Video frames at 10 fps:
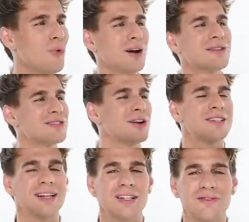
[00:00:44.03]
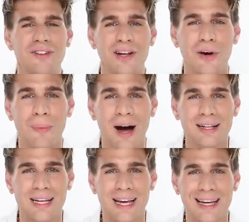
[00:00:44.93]
We're gonna start today's video by
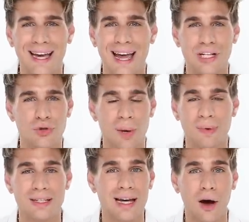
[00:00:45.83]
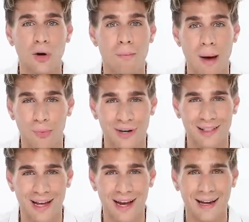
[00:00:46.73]
taking a trip down memory
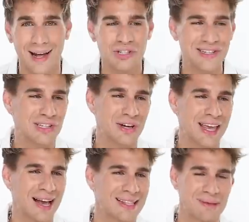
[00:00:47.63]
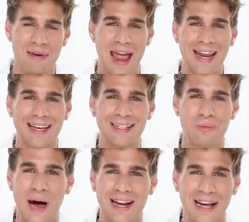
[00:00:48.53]
lane, just looking at some 80s
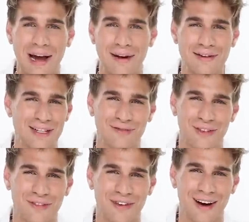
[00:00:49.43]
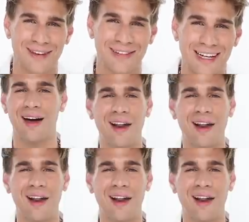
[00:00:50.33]
wedding hair just for the fuck of it.